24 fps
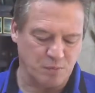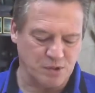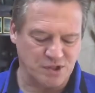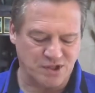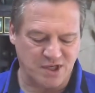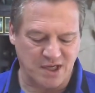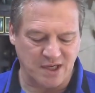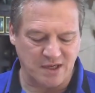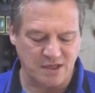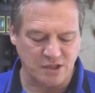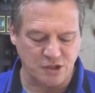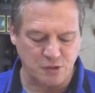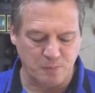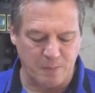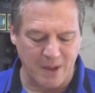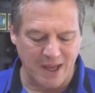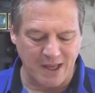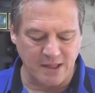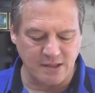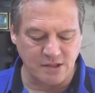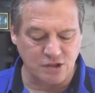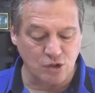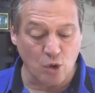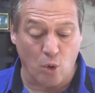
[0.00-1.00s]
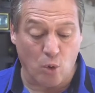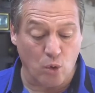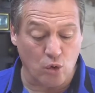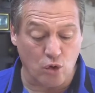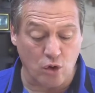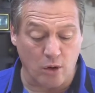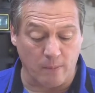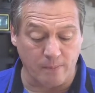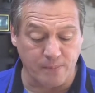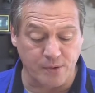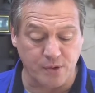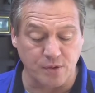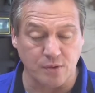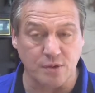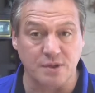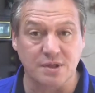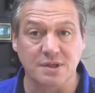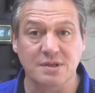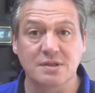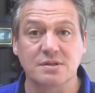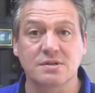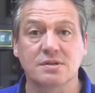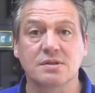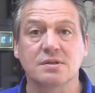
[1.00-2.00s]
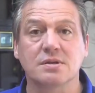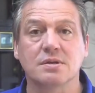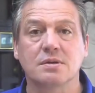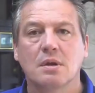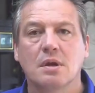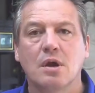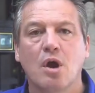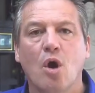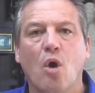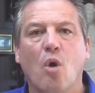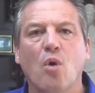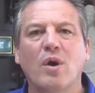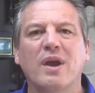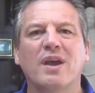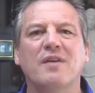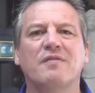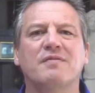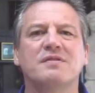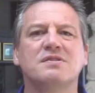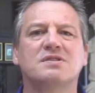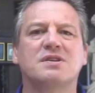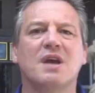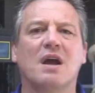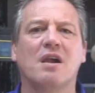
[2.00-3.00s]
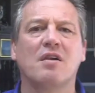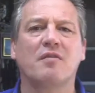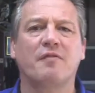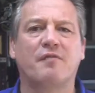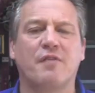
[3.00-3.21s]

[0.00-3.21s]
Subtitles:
Mercedes-Benz or computers, or even cell